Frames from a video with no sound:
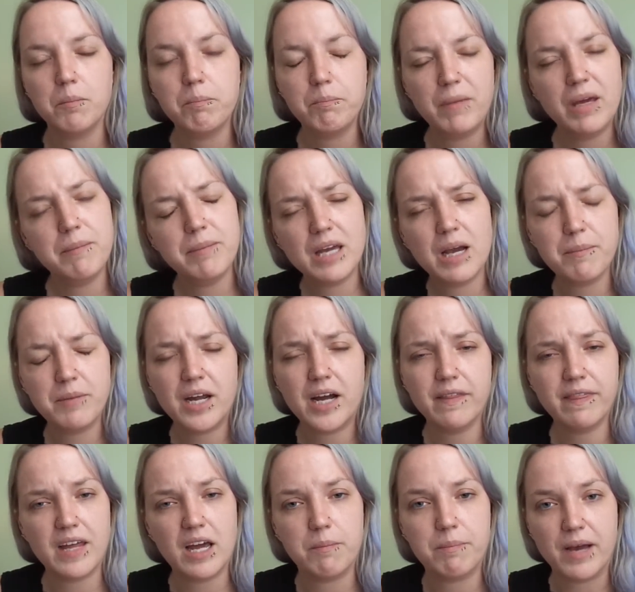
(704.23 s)
Maybe I'm not
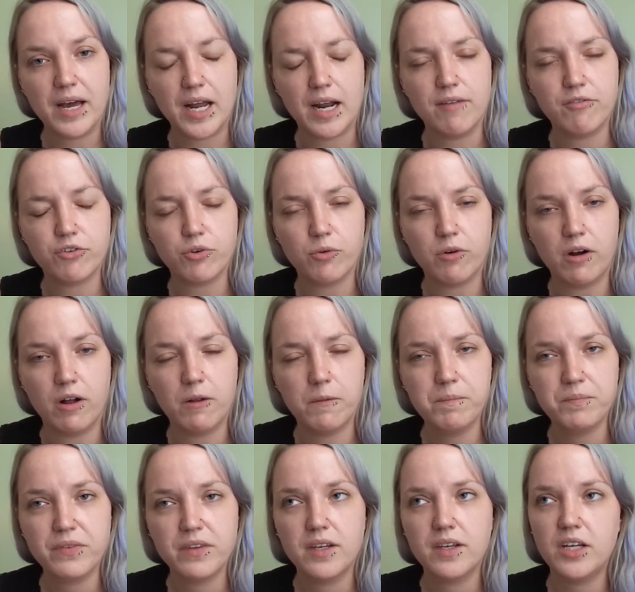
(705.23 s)
that bad after all.
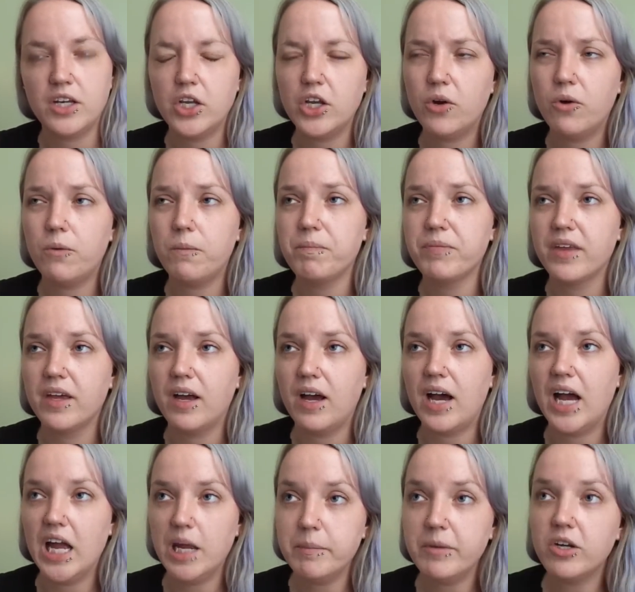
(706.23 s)
You know,
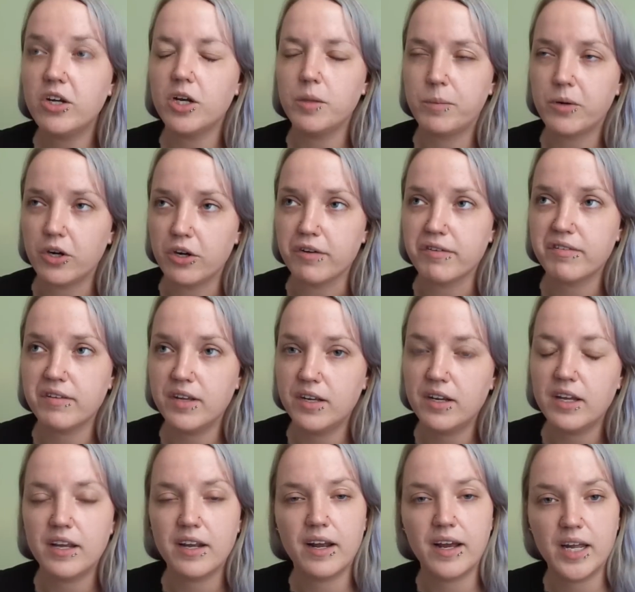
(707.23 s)
I'm a good person,
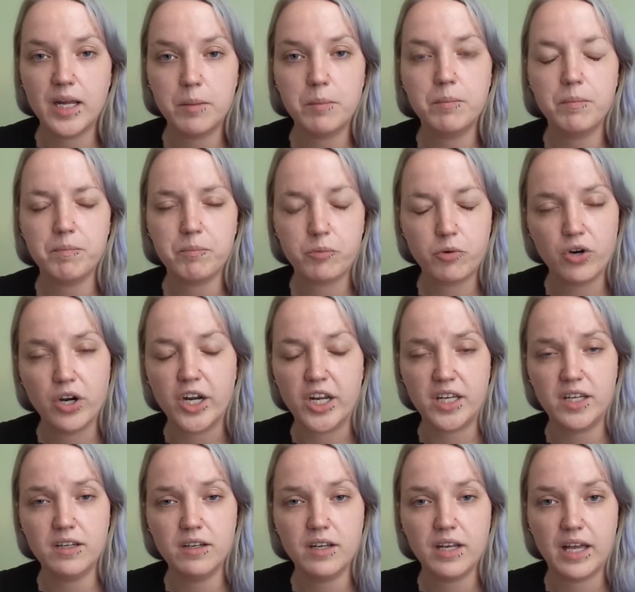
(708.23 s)
and I am
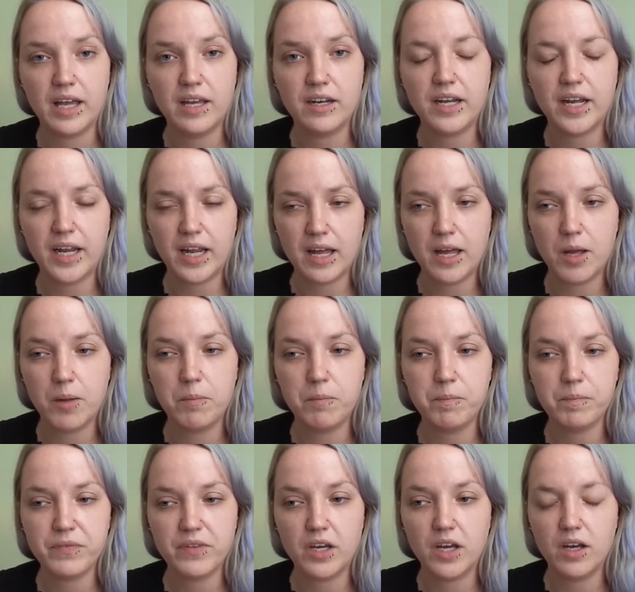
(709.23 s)
pretty, and
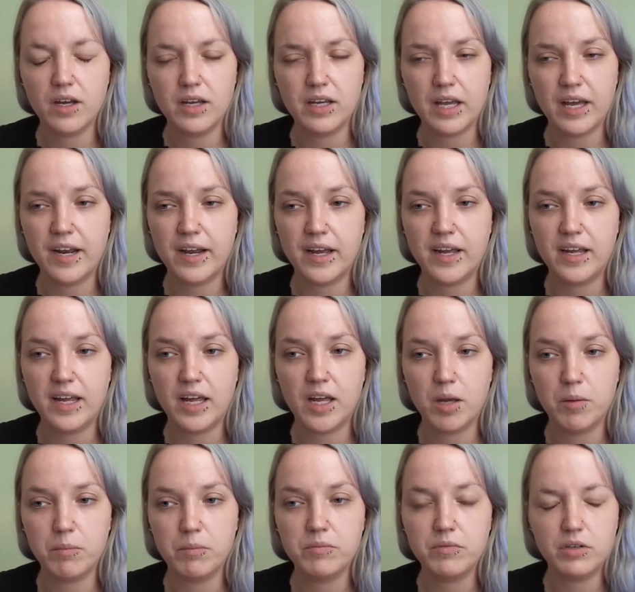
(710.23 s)
I'm
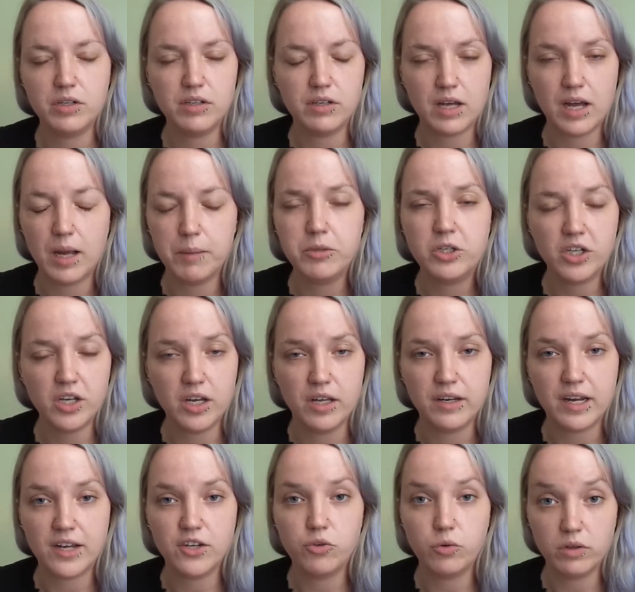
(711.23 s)
good.
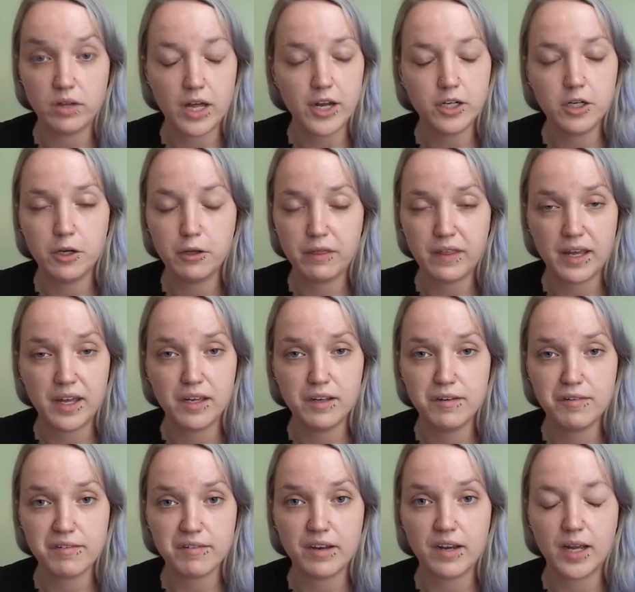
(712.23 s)
I do a lot of good
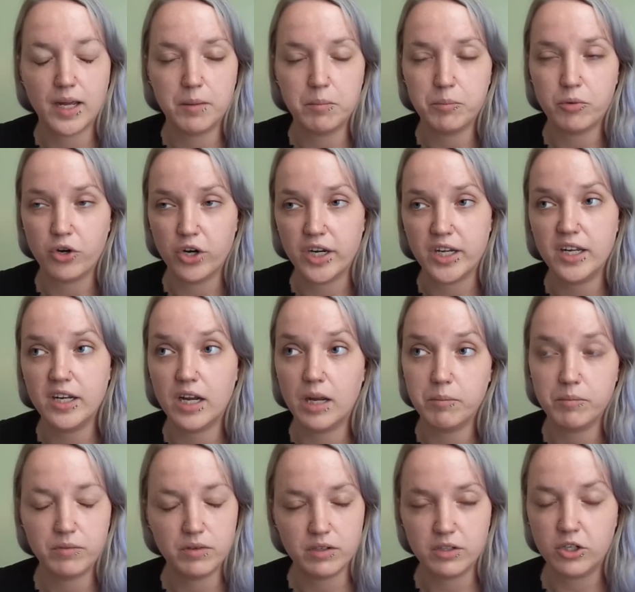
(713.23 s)
things, and I'm pretty, and
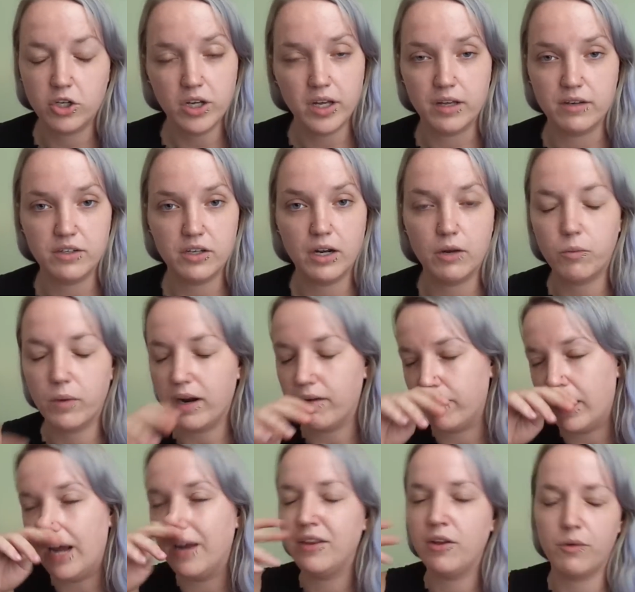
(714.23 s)
I'm good. You know,
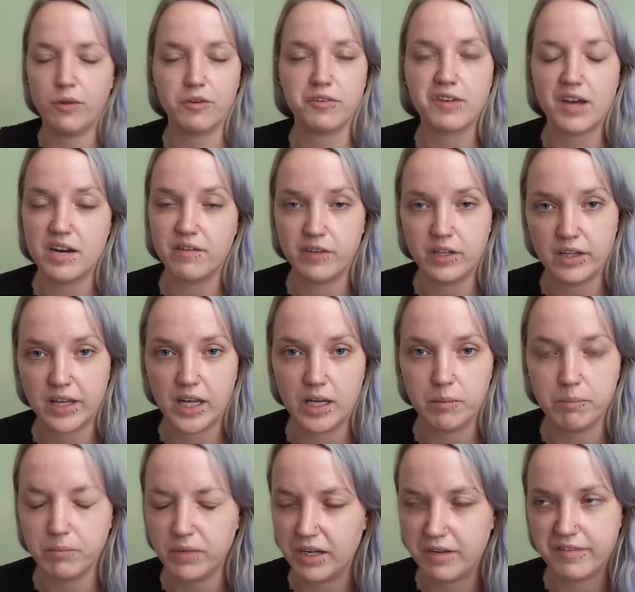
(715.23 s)
whatever. I know that's kind of a
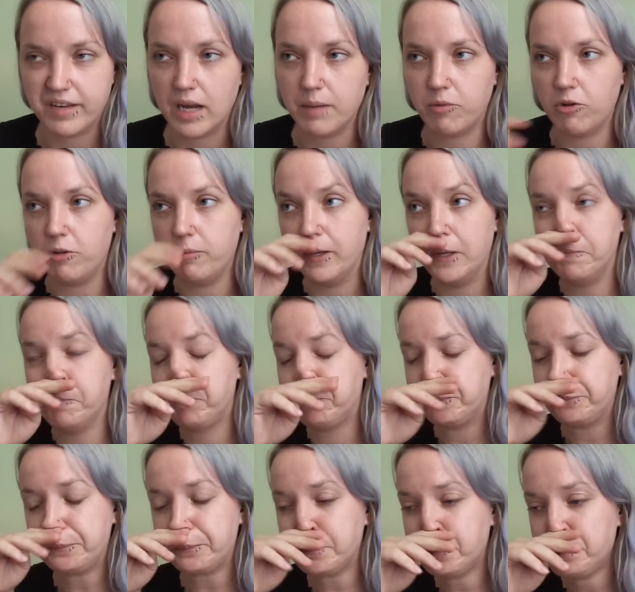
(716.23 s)
lame example, but
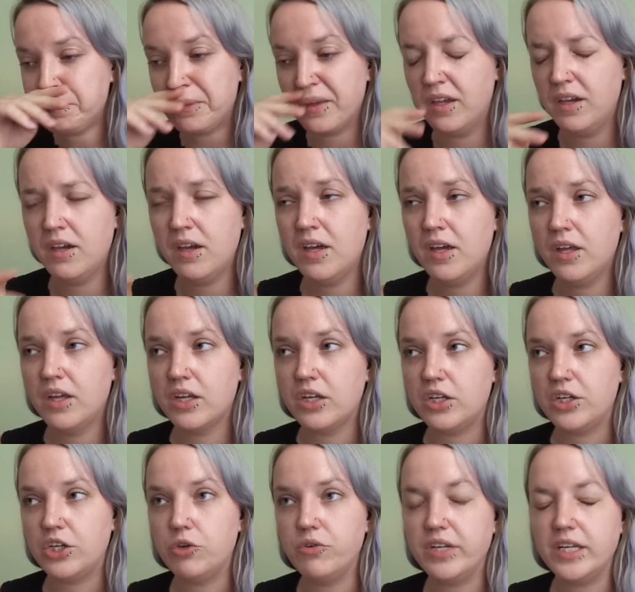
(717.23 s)

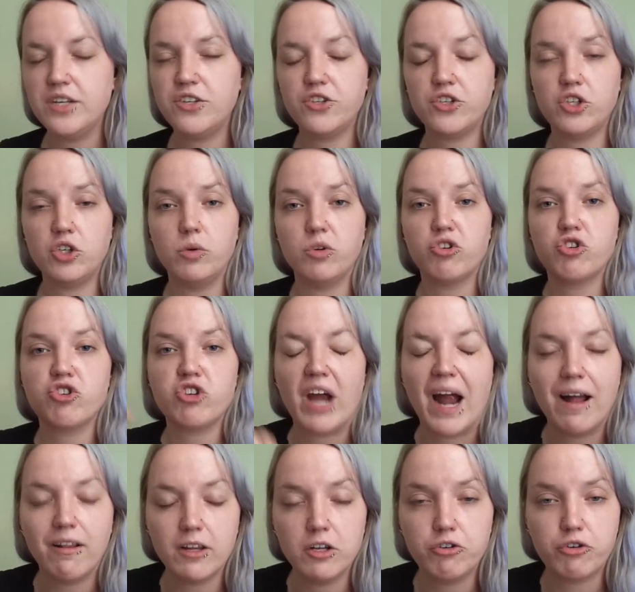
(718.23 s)
you need to
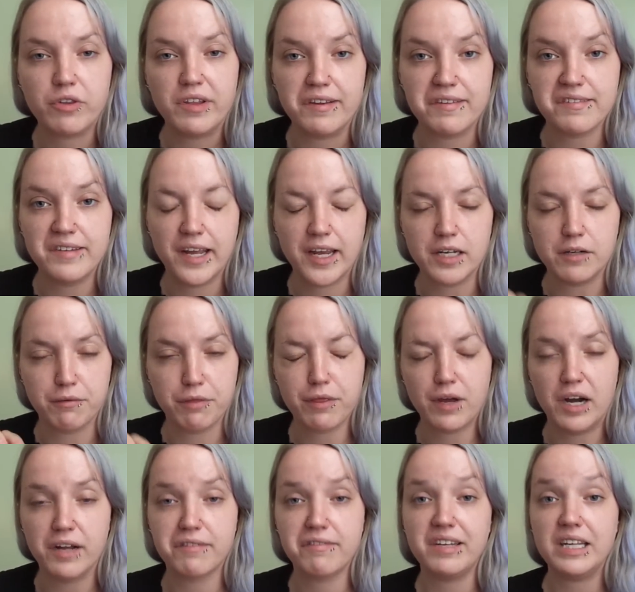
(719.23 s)
challenge these negative
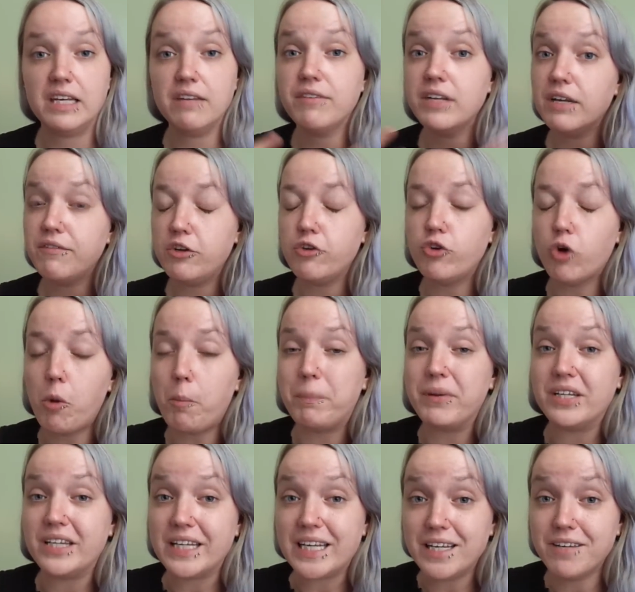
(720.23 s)
thoughts, even if you don't
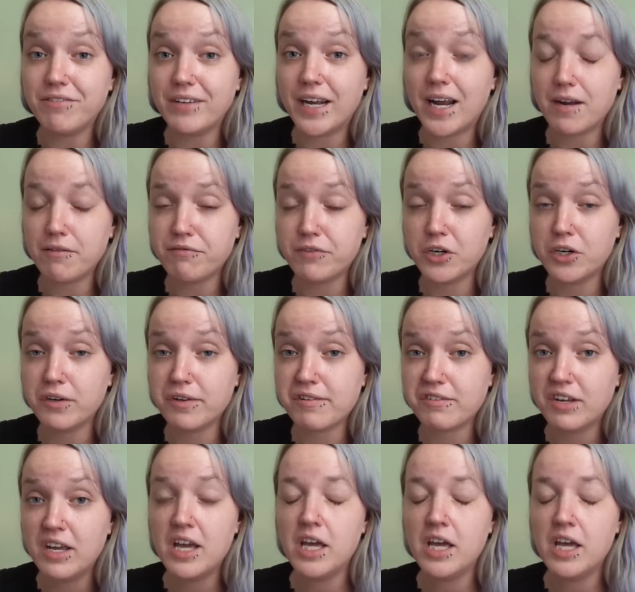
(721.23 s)
believe it at first,